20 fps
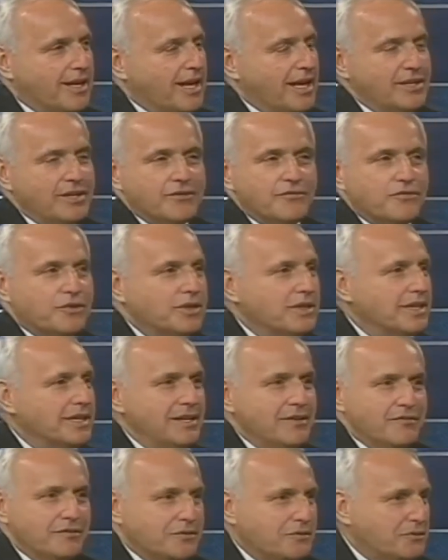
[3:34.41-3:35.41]
and you really
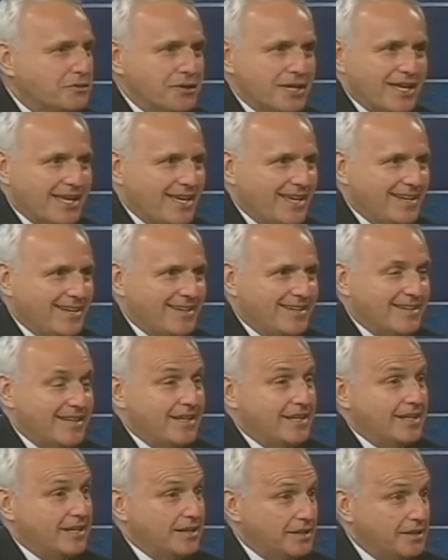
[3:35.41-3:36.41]
never look at it
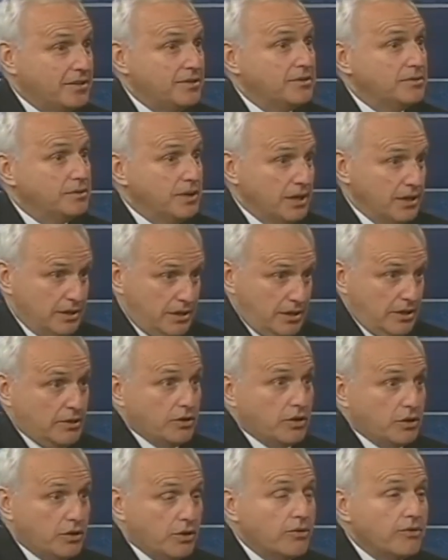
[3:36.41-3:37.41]
until an
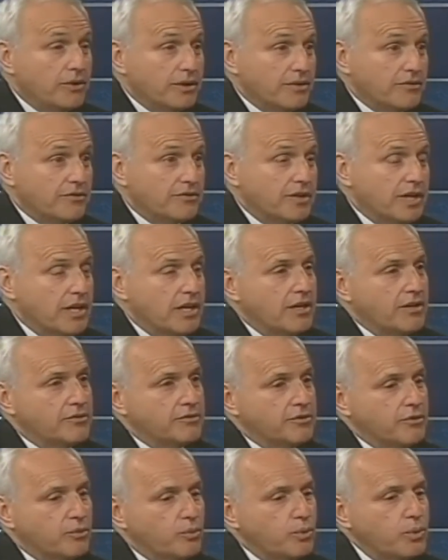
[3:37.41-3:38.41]
occurrence.
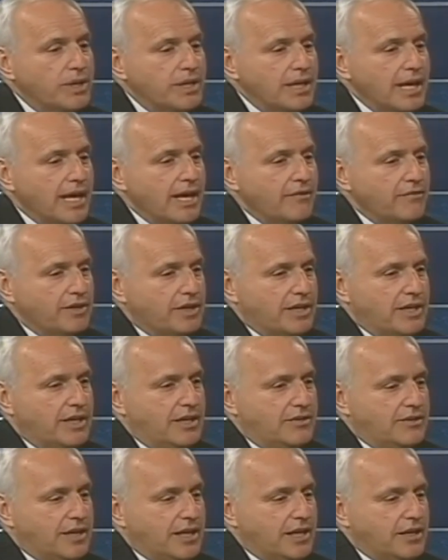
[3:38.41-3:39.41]
So we
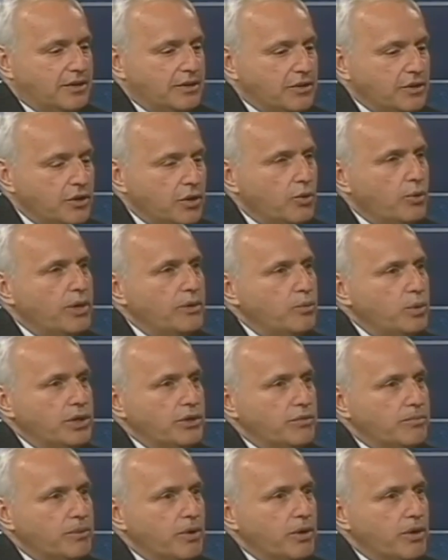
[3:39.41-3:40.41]
advocate that knowing what
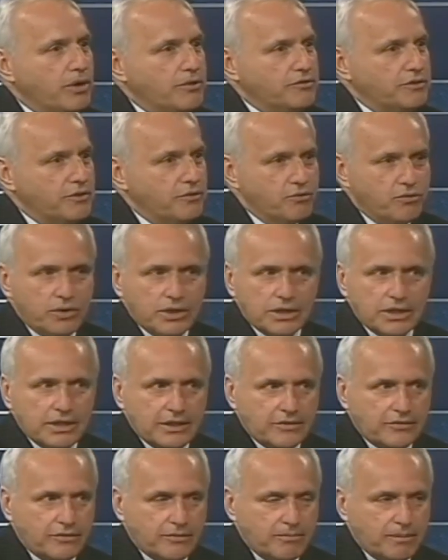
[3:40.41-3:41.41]
your policy really
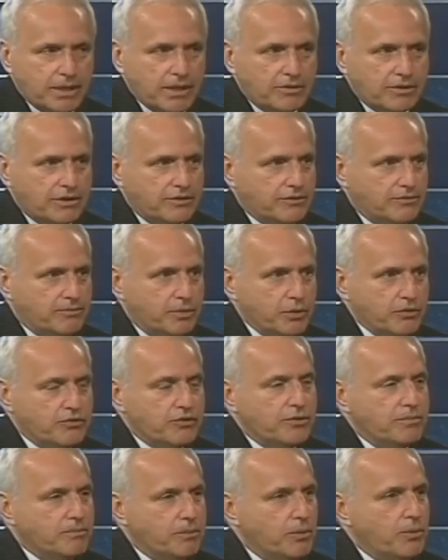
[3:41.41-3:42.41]
is about is the most
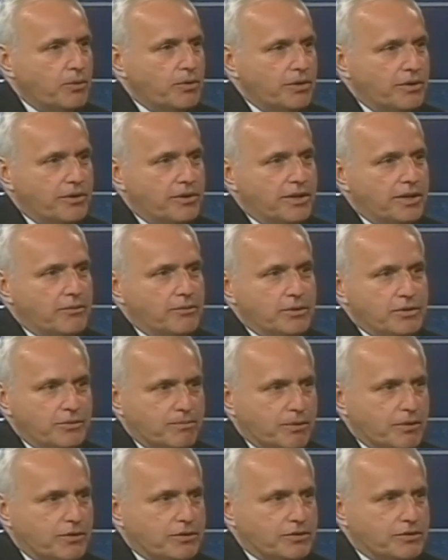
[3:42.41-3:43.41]
important thing when you
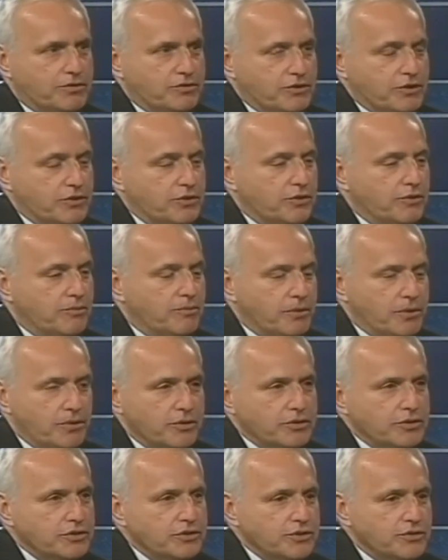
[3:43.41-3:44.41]
purchase your home.
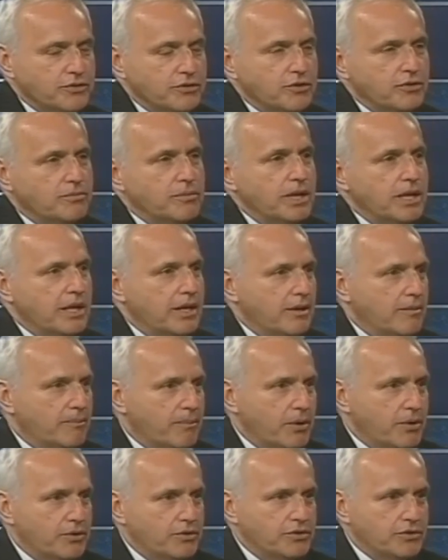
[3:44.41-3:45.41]
Purchase your home,
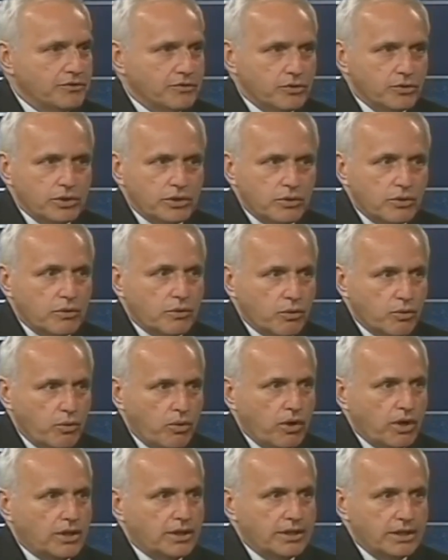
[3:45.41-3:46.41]
purchase good
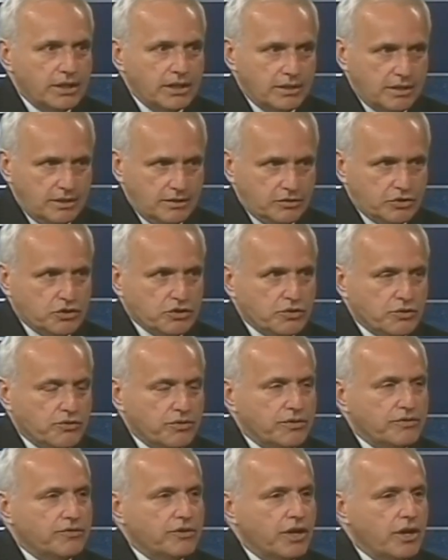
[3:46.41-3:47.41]
quality
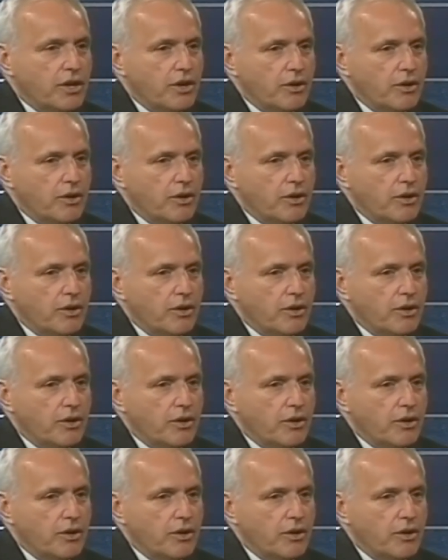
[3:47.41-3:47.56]
insurance,